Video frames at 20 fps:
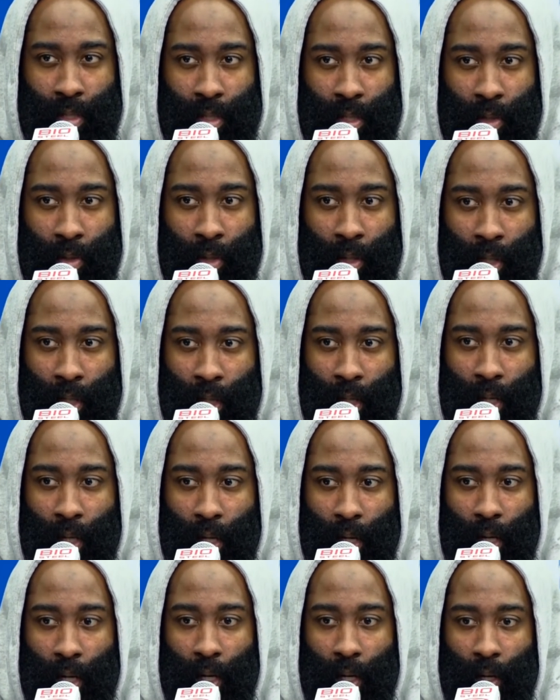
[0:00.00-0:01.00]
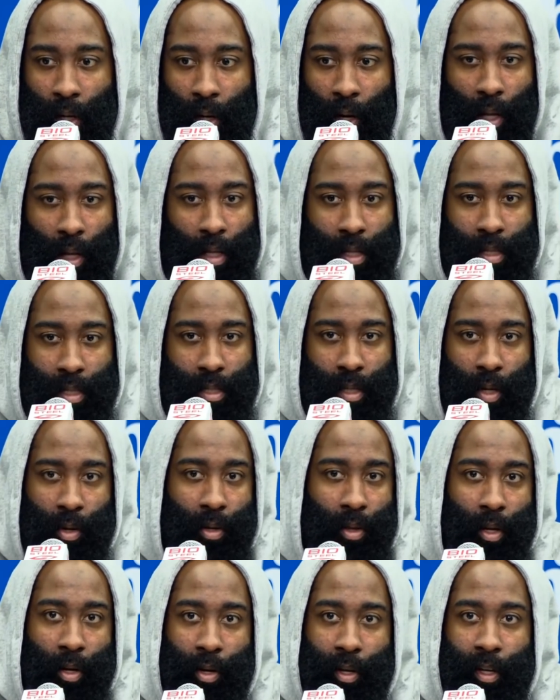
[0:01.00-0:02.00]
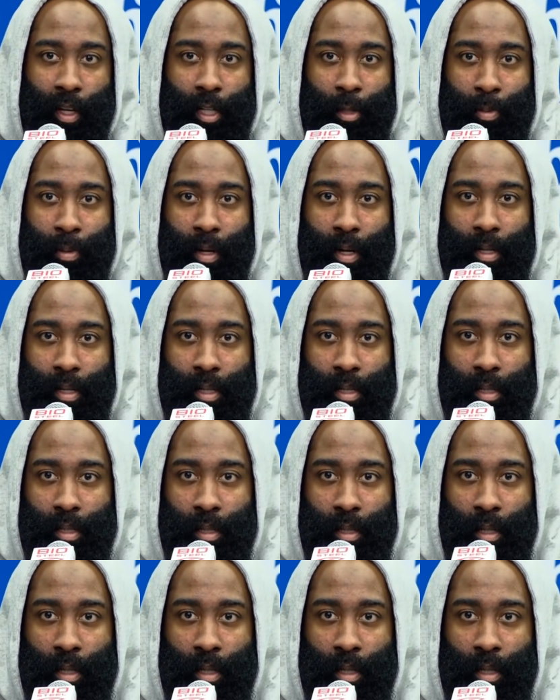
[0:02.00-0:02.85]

So all this learning experiences,